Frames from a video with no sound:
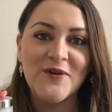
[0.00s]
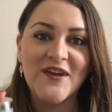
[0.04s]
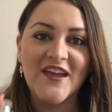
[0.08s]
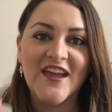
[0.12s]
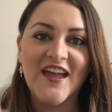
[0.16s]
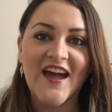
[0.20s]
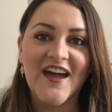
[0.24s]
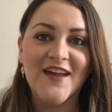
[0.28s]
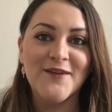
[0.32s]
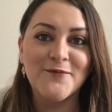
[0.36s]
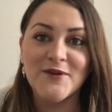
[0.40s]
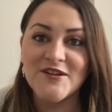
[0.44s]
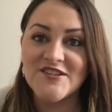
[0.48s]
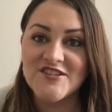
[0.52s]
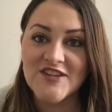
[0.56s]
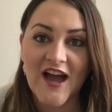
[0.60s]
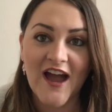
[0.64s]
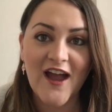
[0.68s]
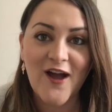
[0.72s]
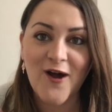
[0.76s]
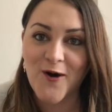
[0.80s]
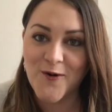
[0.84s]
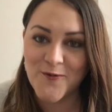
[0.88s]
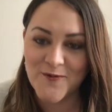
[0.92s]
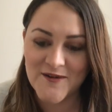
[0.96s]
weekend, which
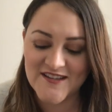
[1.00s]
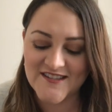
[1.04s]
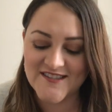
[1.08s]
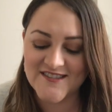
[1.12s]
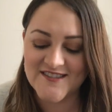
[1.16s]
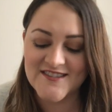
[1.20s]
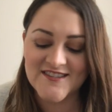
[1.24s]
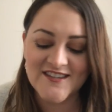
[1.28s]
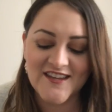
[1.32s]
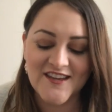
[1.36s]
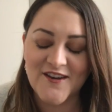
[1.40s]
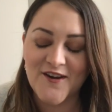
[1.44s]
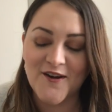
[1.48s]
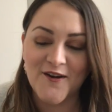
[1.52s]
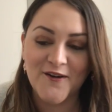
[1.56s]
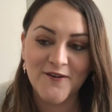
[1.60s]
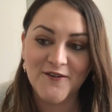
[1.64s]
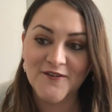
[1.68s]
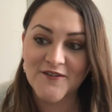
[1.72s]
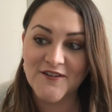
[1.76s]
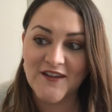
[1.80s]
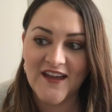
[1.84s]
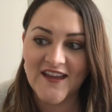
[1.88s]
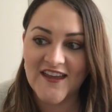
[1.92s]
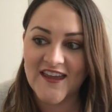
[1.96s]
I always, you
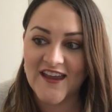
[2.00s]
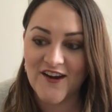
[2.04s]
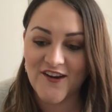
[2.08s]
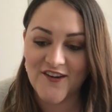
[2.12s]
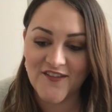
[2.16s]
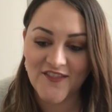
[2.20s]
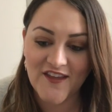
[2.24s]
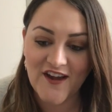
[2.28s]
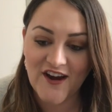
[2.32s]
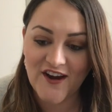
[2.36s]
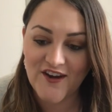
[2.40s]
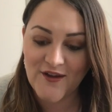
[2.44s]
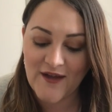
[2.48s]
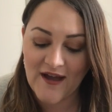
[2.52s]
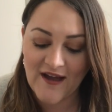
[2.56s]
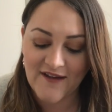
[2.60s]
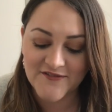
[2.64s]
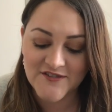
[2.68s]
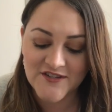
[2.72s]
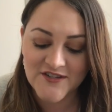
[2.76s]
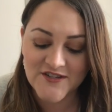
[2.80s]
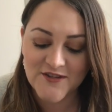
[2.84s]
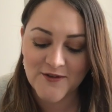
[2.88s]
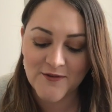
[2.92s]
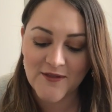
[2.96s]
know, here and there you have
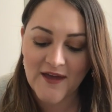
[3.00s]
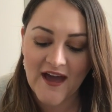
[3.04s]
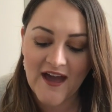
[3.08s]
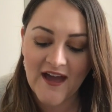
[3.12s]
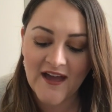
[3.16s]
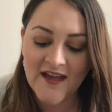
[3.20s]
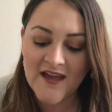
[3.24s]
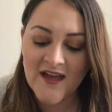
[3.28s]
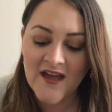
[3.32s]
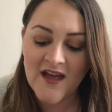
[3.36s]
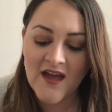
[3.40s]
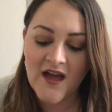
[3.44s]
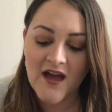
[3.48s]
to do that.